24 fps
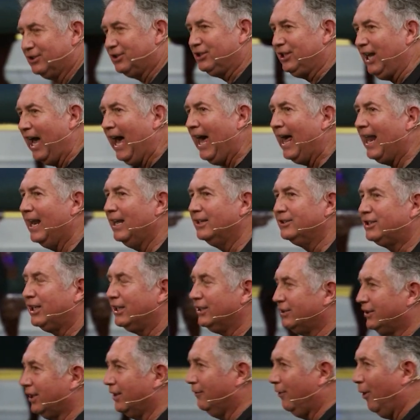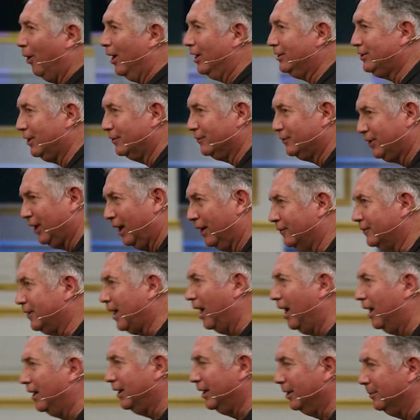silences the voice of self
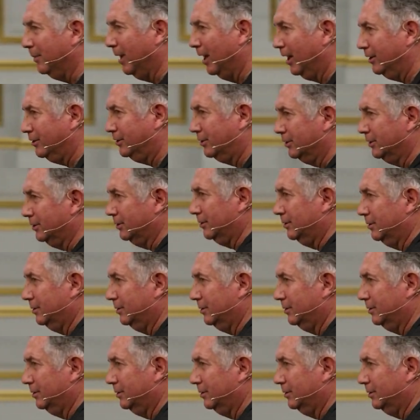condemnation.